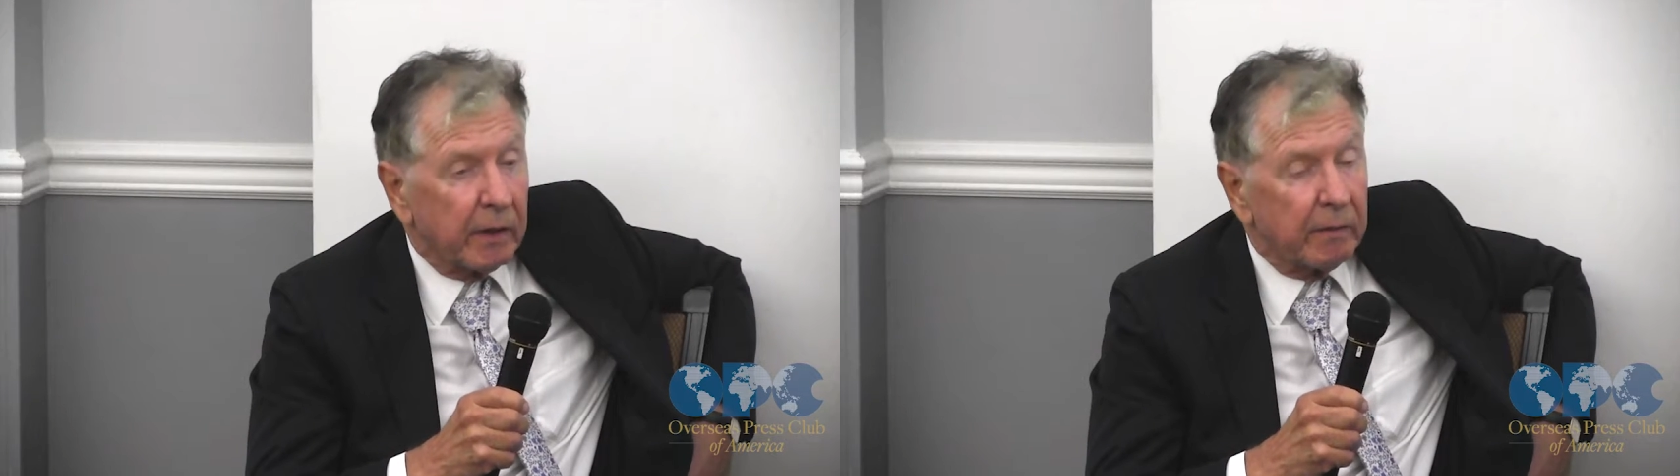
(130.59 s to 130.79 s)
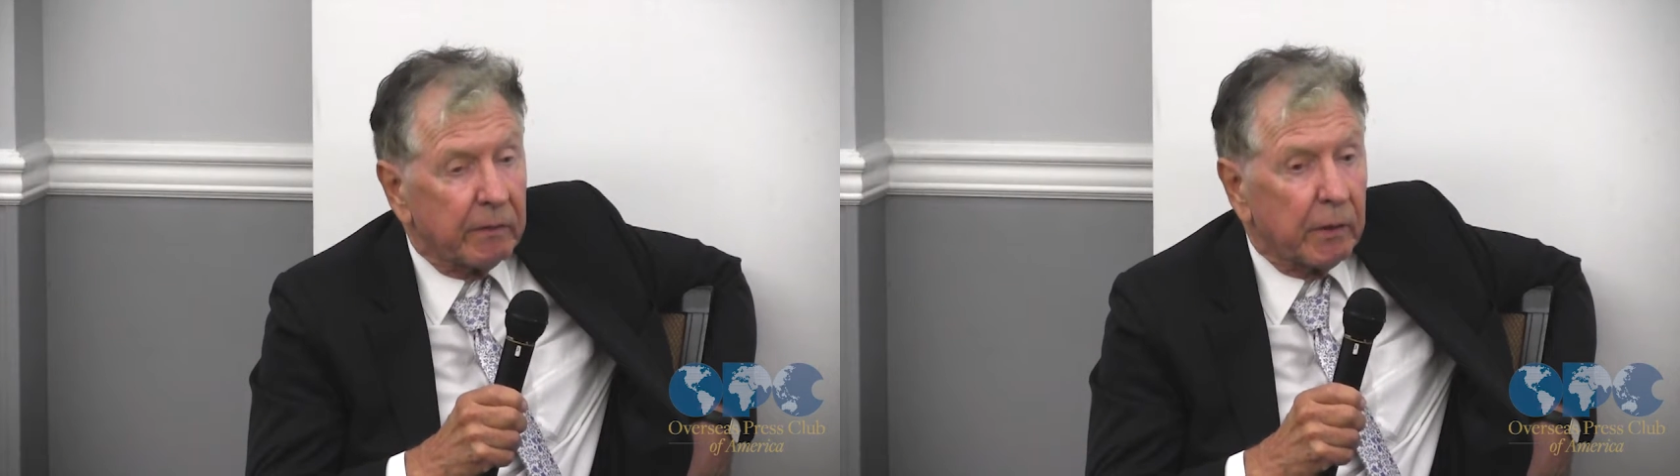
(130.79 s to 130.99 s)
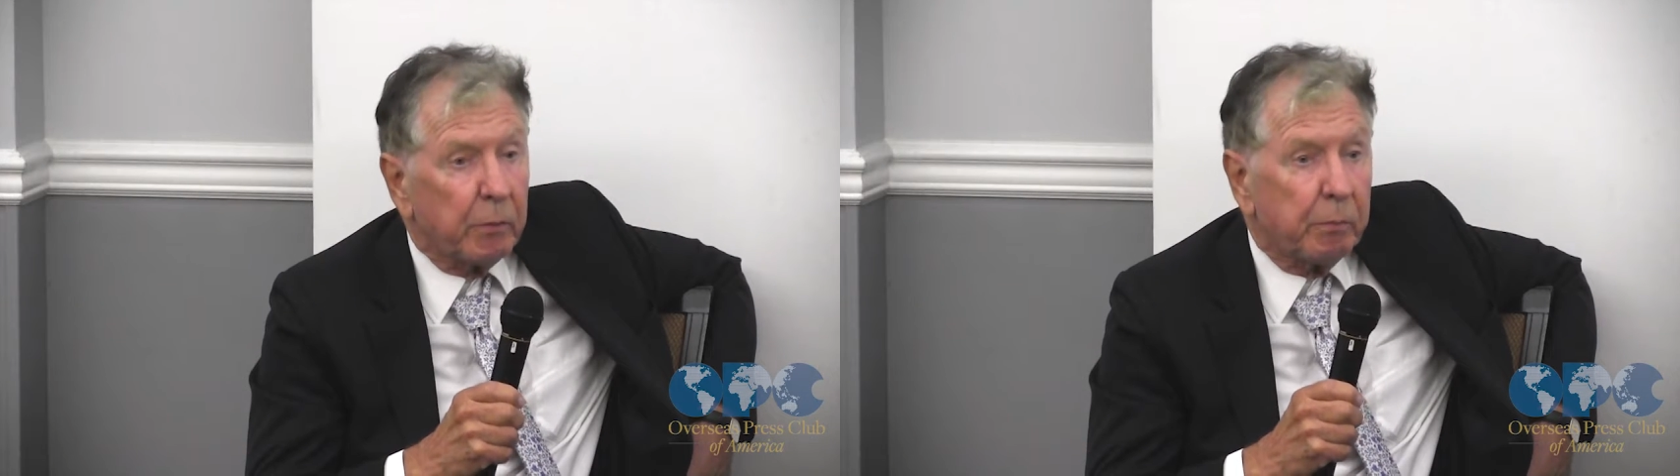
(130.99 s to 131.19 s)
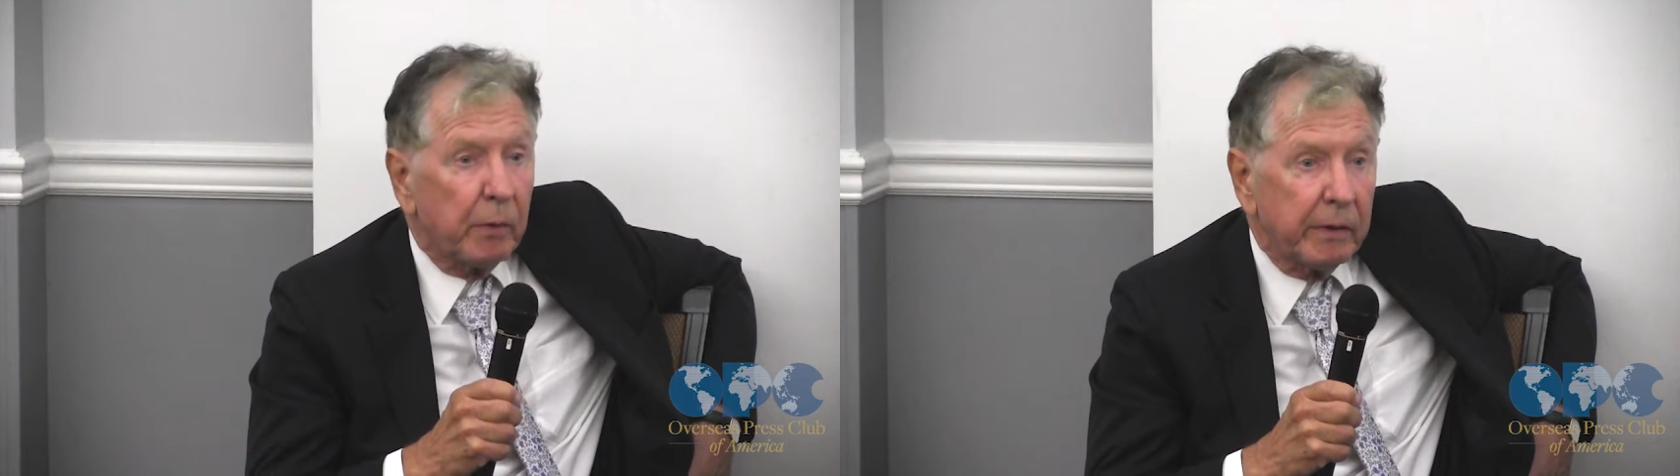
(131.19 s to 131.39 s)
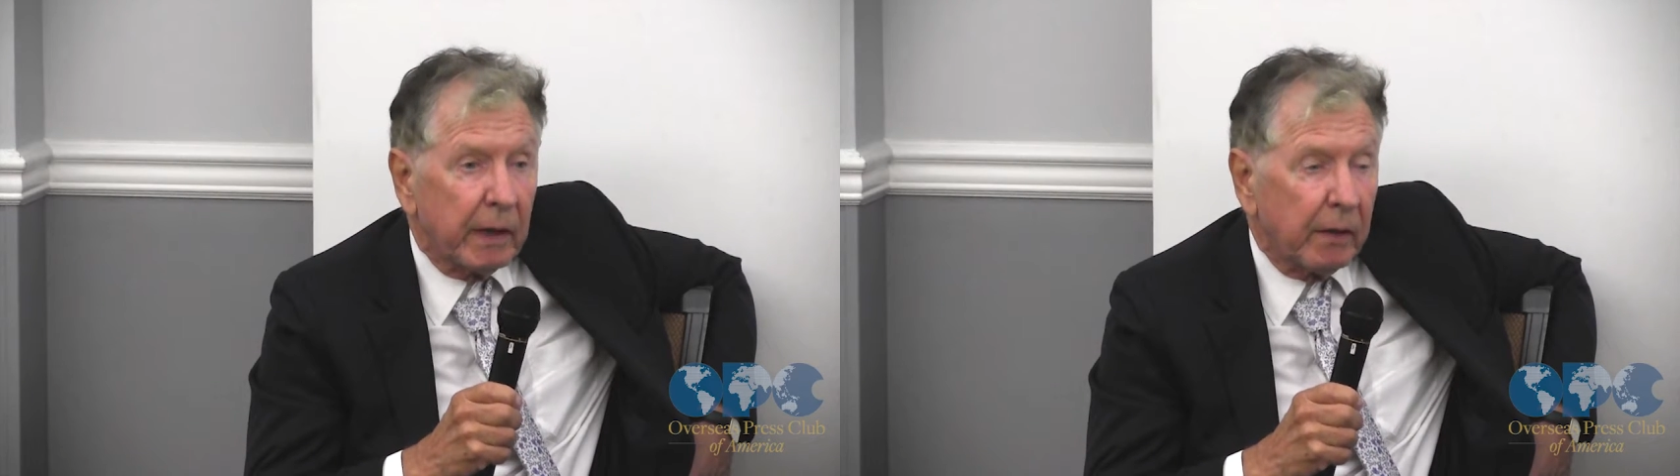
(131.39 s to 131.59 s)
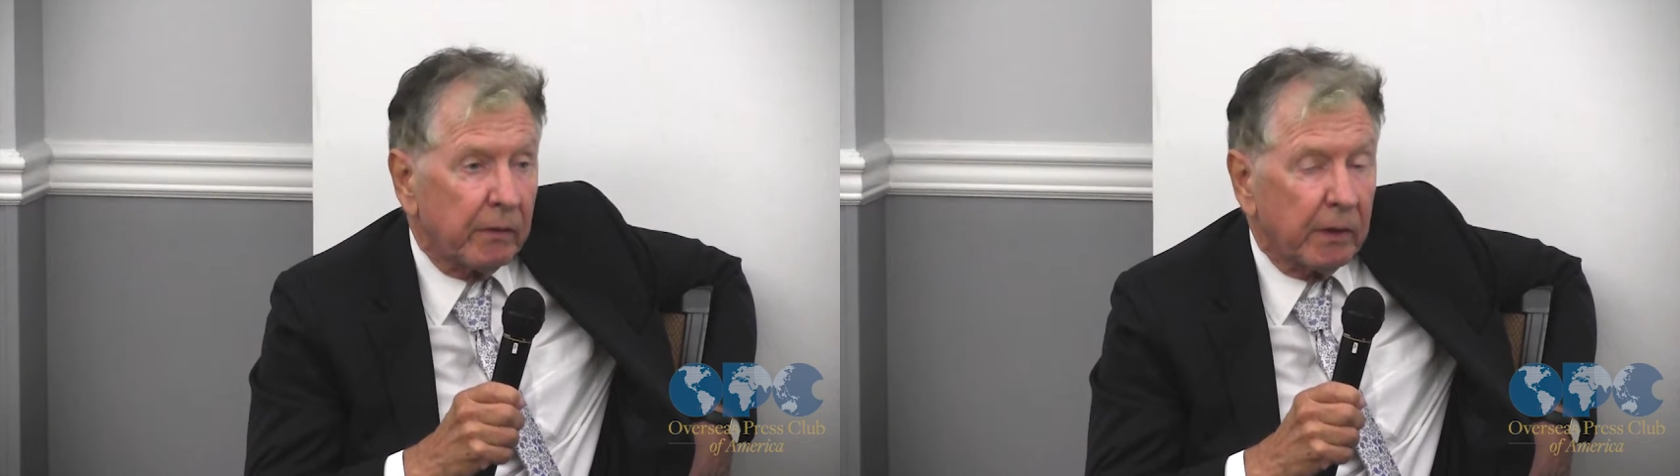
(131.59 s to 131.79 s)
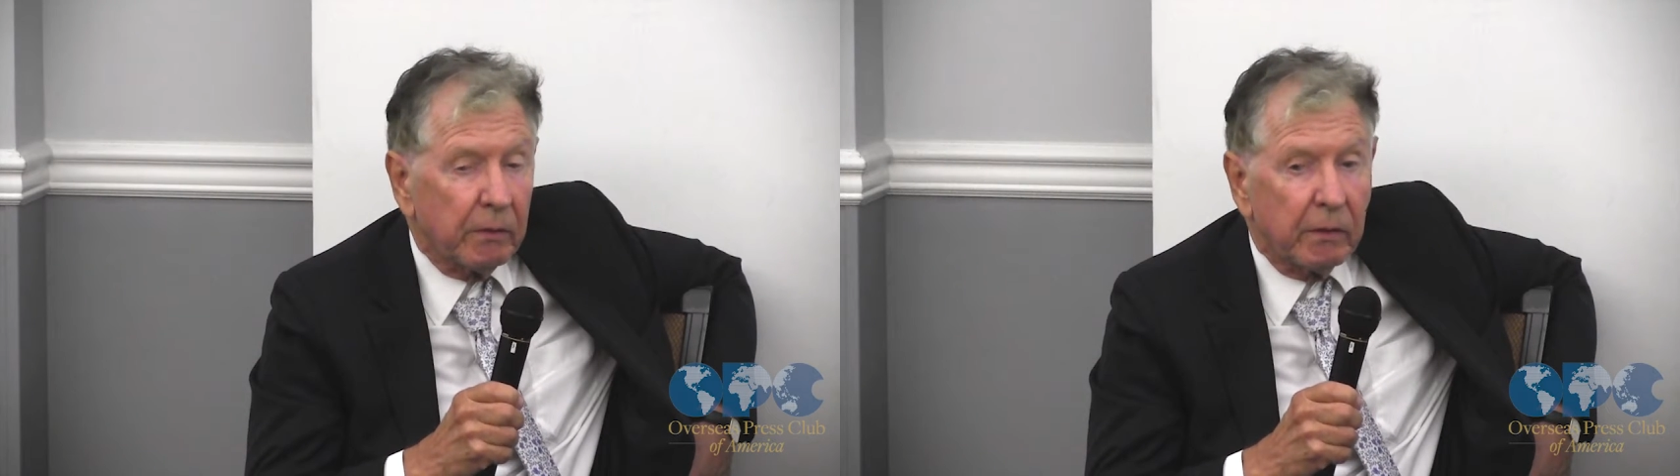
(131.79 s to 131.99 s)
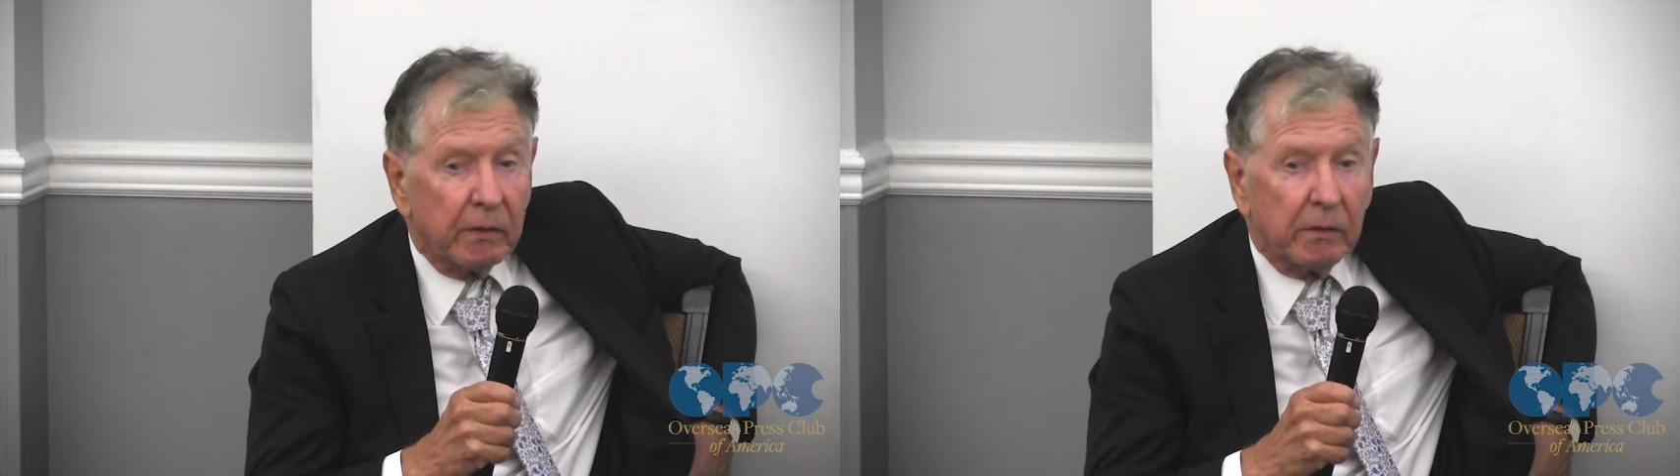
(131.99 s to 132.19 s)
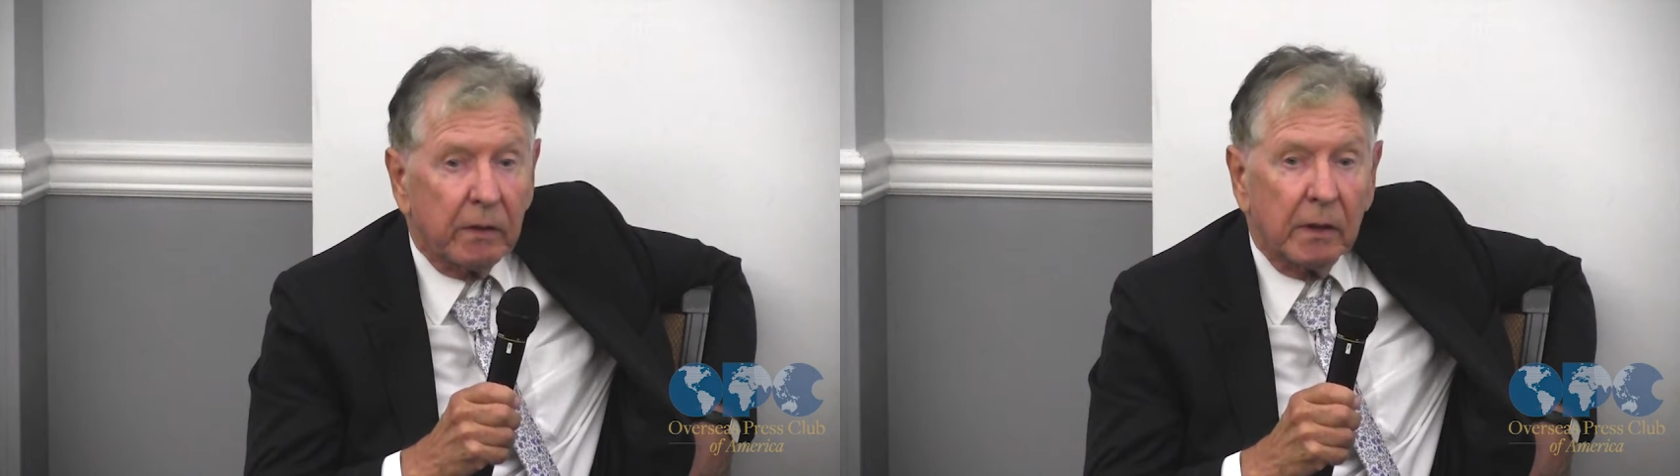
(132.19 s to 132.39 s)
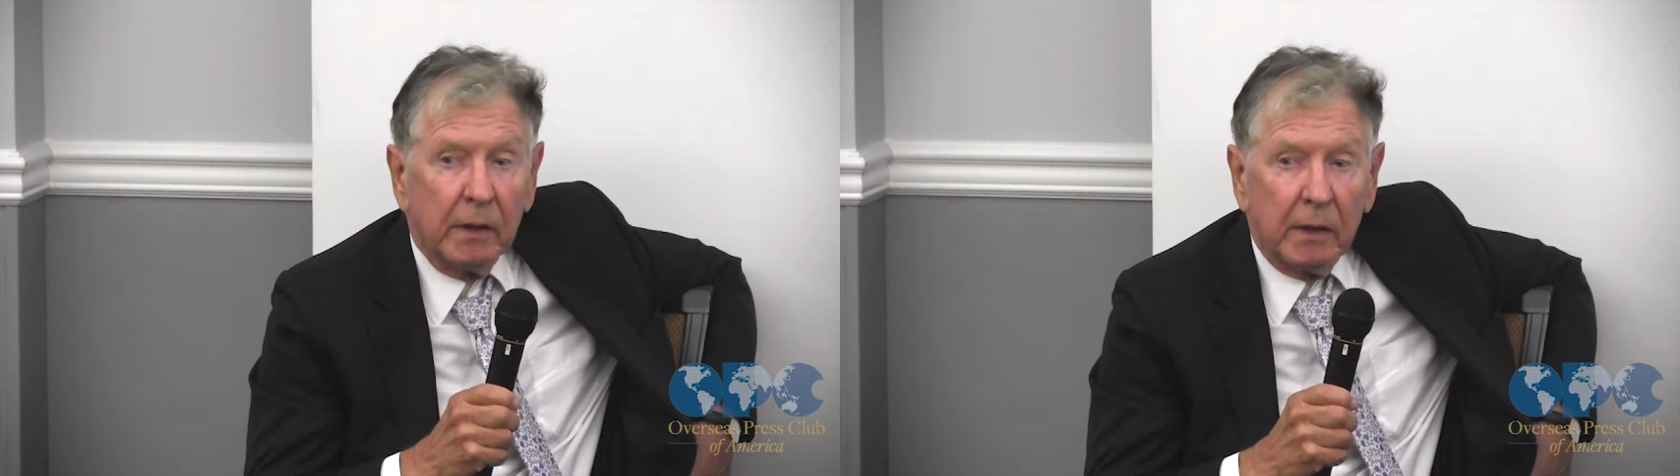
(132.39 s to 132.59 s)
I would point out, though,
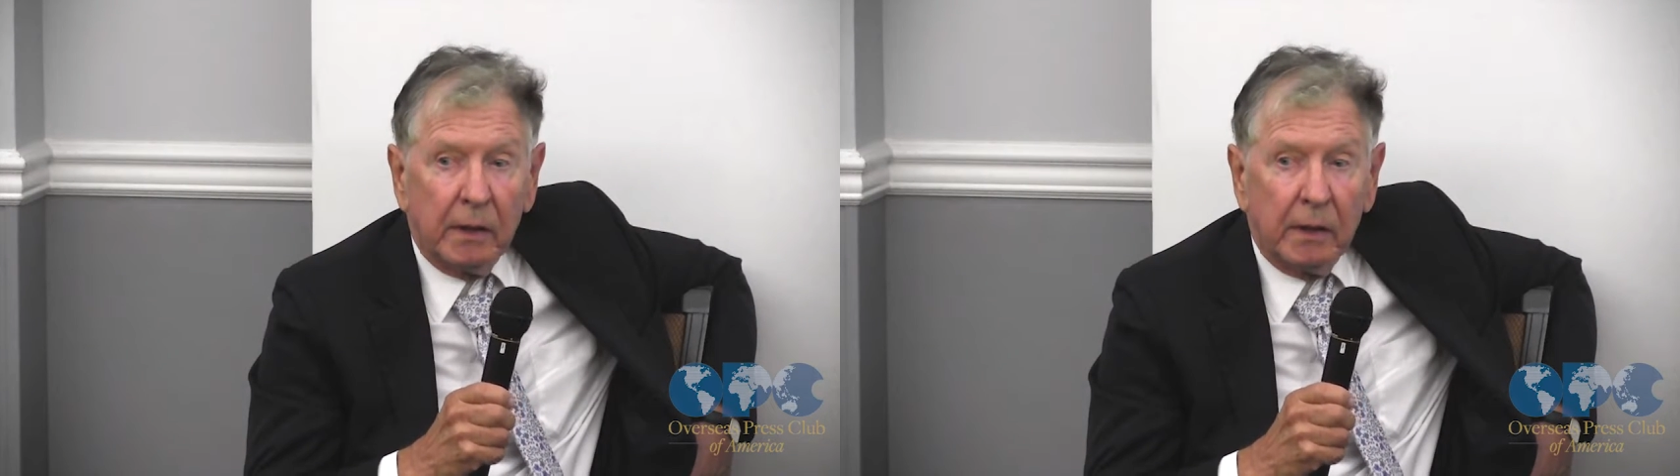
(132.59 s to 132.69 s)
that